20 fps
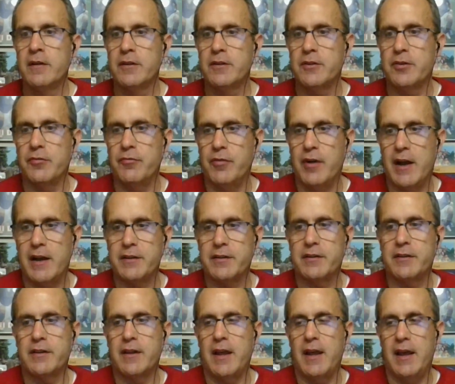to
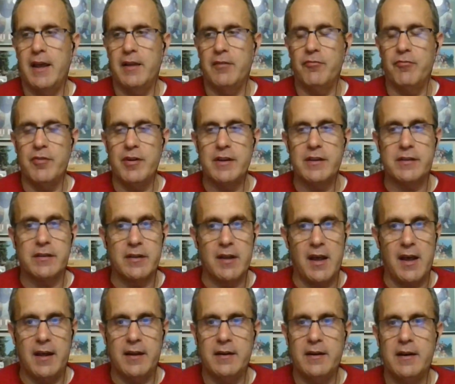rest and
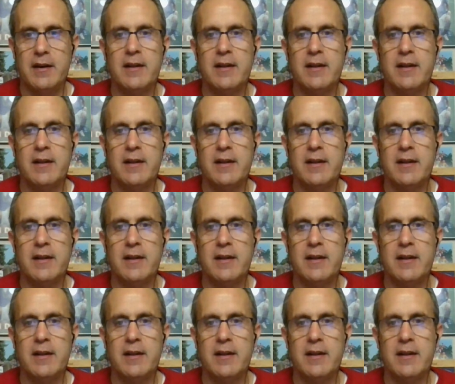reset